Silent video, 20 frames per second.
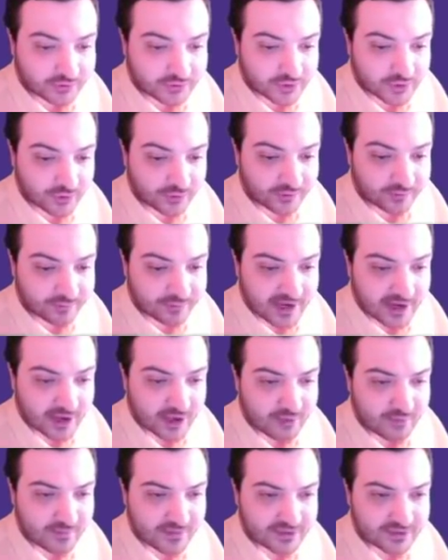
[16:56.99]
so that black
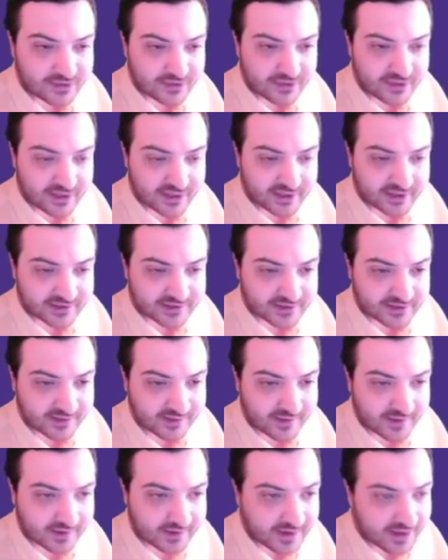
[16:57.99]
commits to the king
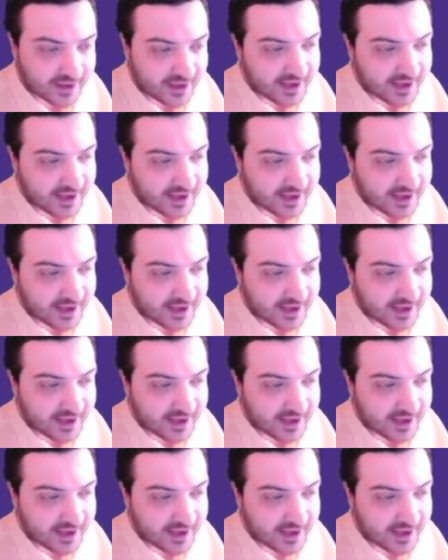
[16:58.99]
Scythian.